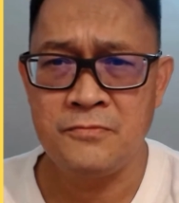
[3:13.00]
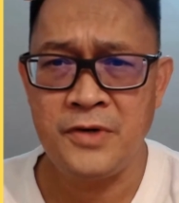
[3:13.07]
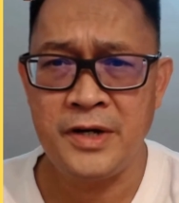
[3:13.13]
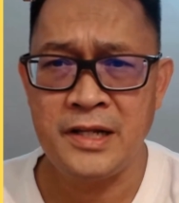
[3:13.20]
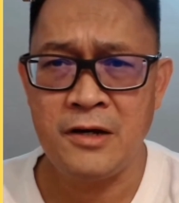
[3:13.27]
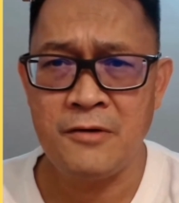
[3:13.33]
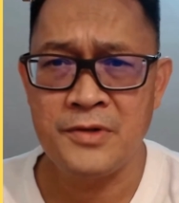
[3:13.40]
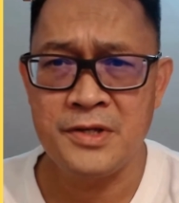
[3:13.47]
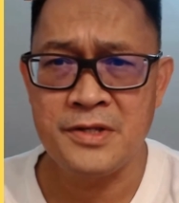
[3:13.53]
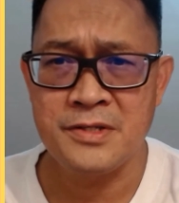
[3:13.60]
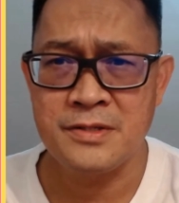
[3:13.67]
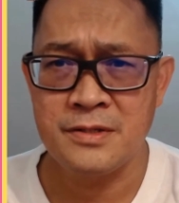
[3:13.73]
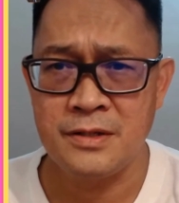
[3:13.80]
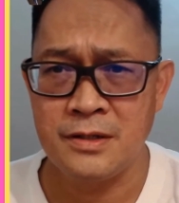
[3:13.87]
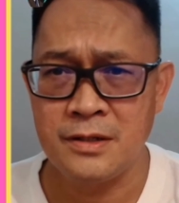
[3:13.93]
find out
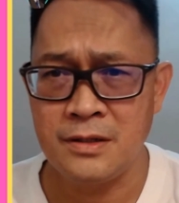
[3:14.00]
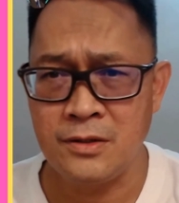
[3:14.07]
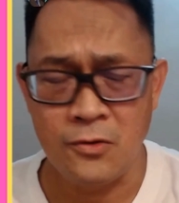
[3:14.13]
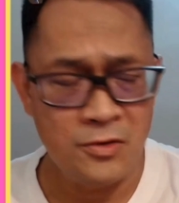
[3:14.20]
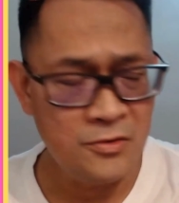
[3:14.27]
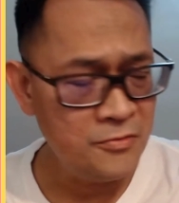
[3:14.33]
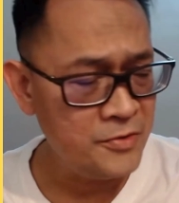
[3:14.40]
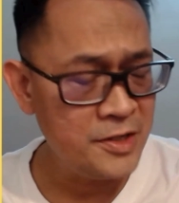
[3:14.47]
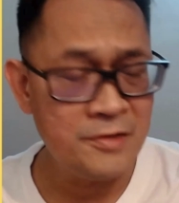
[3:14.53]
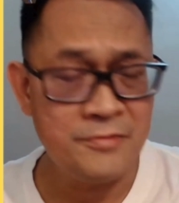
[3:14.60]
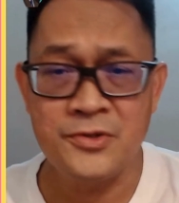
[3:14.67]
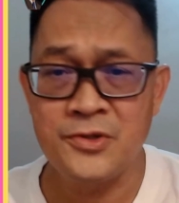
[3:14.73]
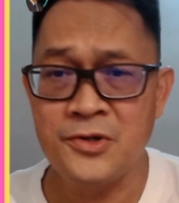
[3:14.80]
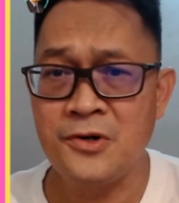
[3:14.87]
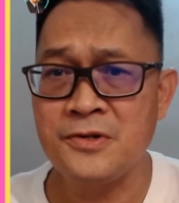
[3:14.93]
this old friend
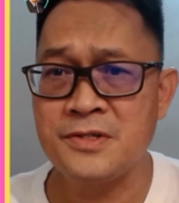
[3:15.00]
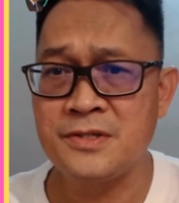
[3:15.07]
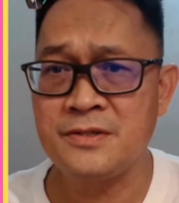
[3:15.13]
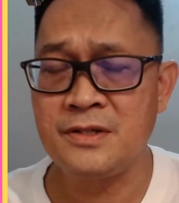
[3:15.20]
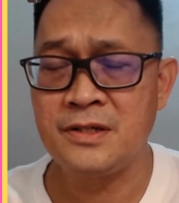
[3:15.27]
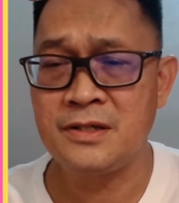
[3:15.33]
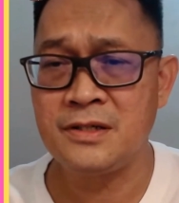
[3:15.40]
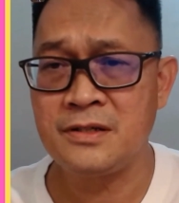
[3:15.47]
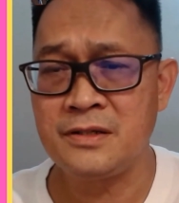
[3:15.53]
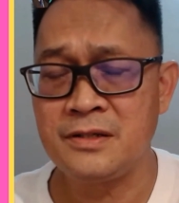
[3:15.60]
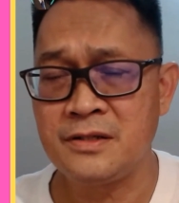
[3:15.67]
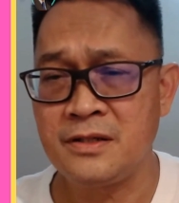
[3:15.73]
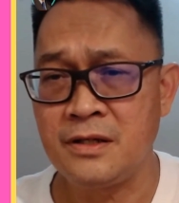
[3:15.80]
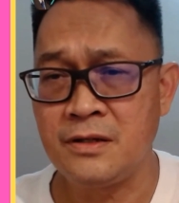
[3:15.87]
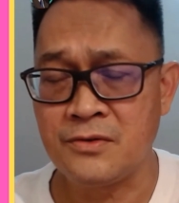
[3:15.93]
of yours,
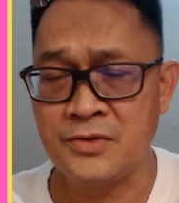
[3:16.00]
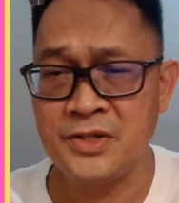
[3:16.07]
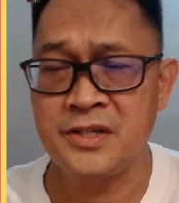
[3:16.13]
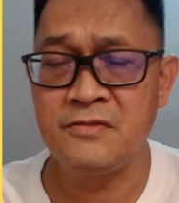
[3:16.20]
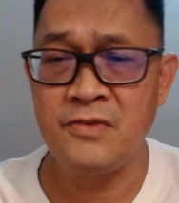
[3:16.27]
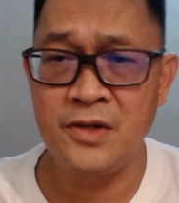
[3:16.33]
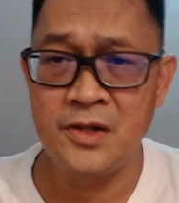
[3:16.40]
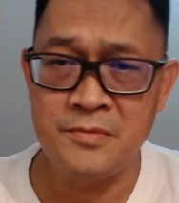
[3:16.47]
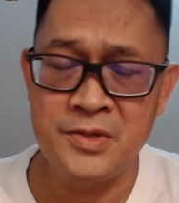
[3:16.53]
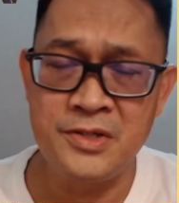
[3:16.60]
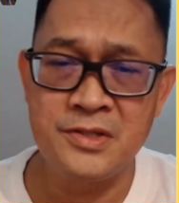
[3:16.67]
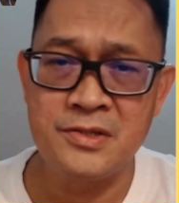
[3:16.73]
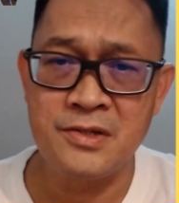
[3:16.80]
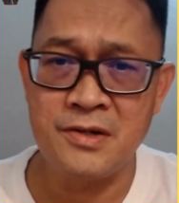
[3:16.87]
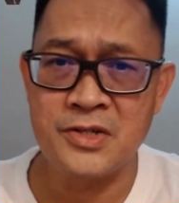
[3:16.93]
redevelop the
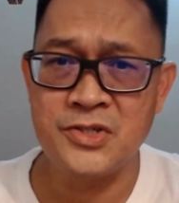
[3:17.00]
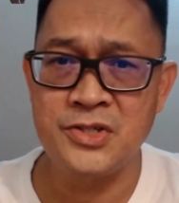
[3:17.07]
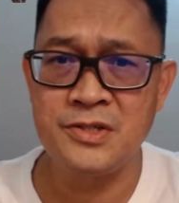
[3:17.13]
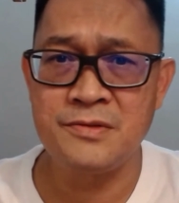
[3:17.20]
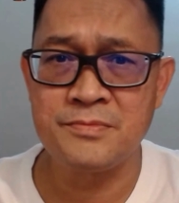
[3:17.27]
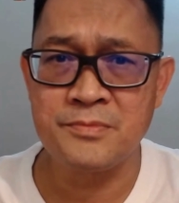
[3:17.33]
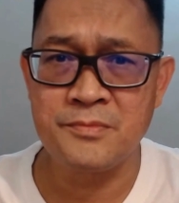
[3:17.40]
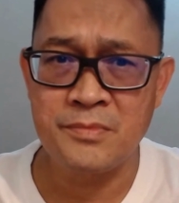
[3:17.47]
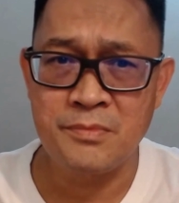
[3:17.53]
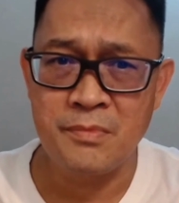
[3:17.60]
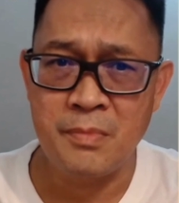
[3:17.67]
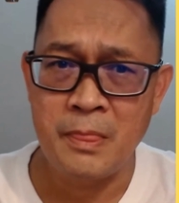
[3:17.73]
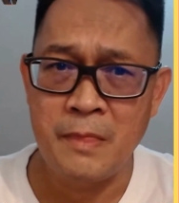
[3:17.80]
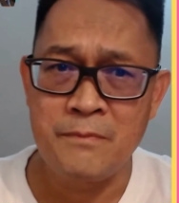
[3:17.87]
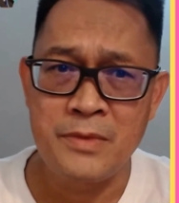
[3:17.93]
interaction.
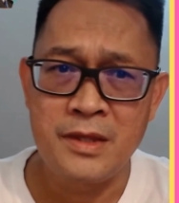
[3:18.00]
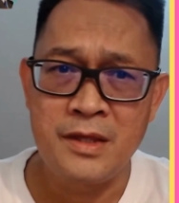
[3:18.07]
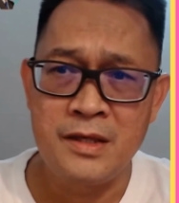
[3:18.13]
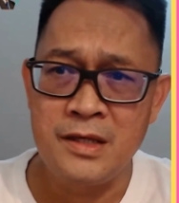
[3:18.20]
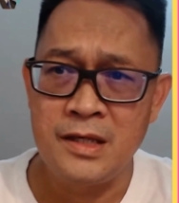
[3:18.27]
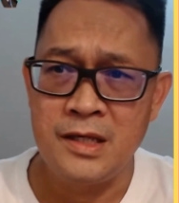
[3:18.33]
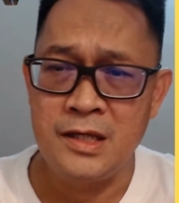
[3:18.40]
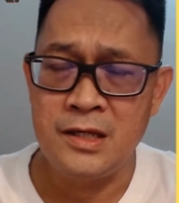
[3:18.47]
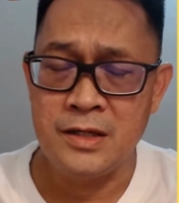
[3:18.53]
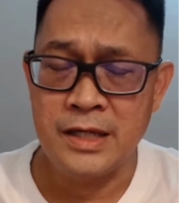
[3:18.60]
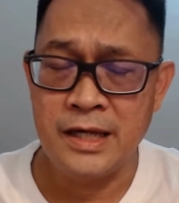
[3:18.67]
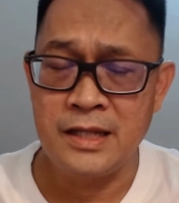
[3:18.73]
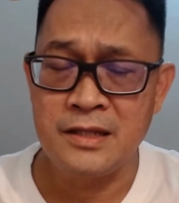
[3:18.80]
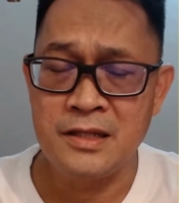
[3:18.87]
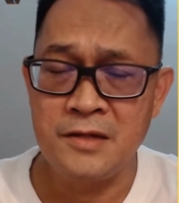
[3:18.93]
It
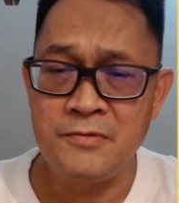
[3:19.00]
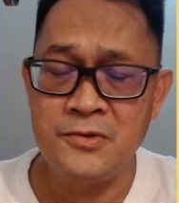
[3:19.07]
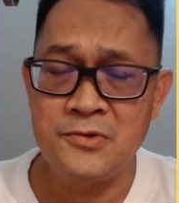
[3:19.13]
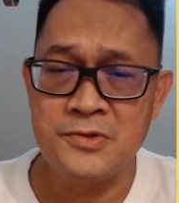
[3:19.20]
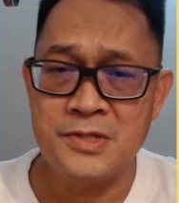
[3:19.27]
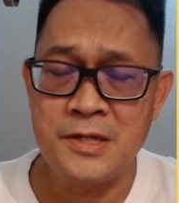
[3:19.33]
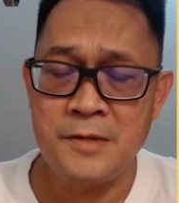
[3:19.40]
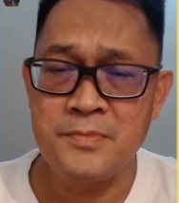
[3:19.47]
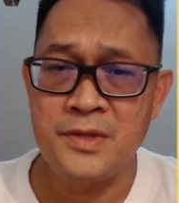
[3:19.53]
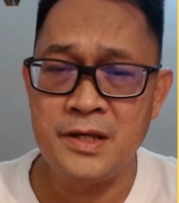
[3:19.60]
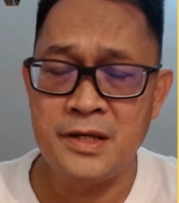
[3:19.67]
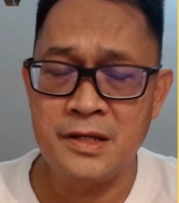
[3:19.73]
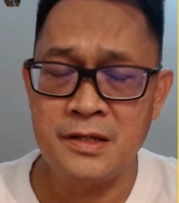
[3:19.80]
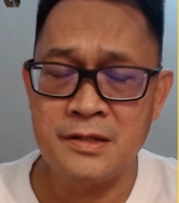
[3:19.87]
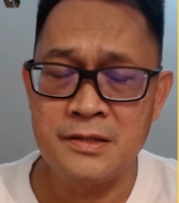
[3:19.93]
can give you
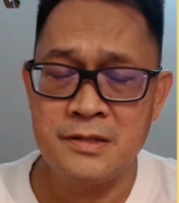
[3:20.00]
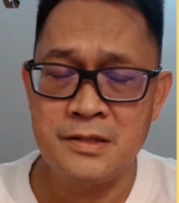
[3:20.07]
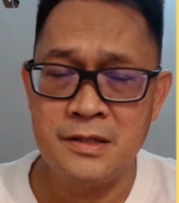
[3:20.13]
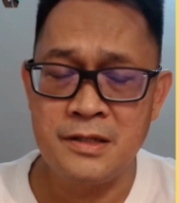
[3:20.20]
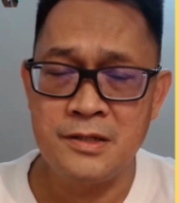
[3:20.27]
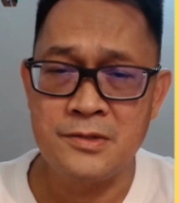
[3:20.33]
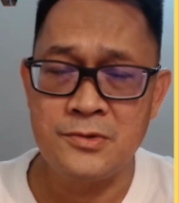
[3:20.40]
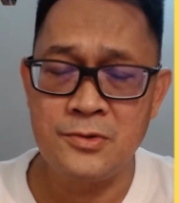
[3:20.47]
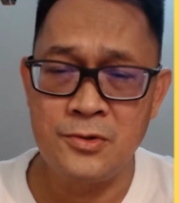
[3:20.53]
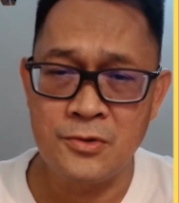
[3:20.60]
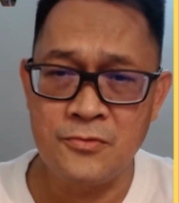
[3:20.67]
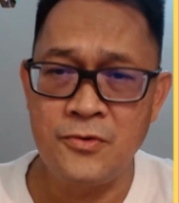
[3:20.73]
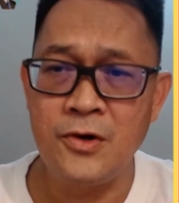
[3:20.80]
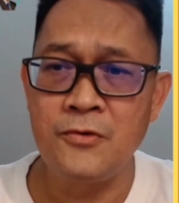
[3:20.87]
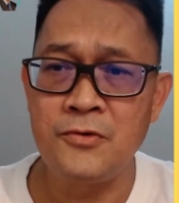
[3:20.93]
something to
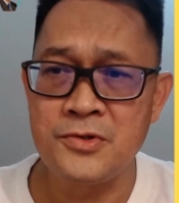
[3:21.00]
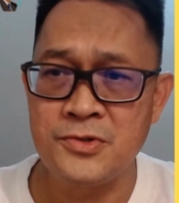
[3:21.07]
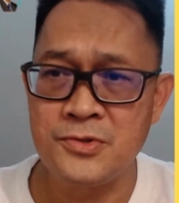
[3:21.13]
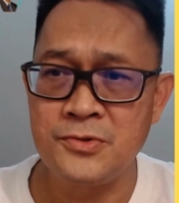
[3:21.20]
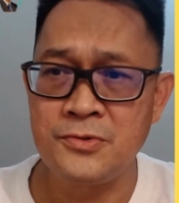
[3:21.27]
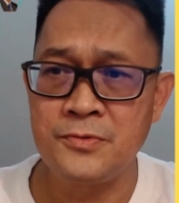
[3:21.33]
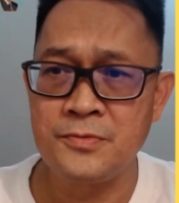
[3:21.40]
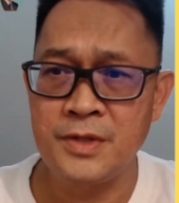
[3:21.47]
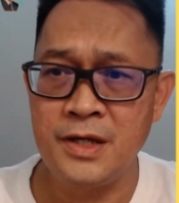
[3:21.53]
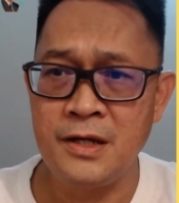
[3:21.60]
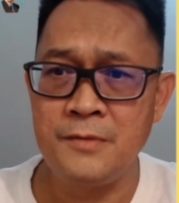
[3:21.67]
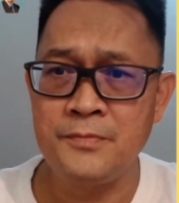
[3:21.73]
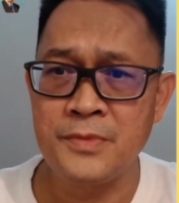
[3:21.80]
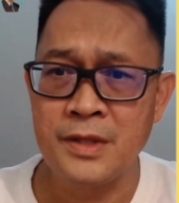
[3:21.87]
look forward to. Yeah.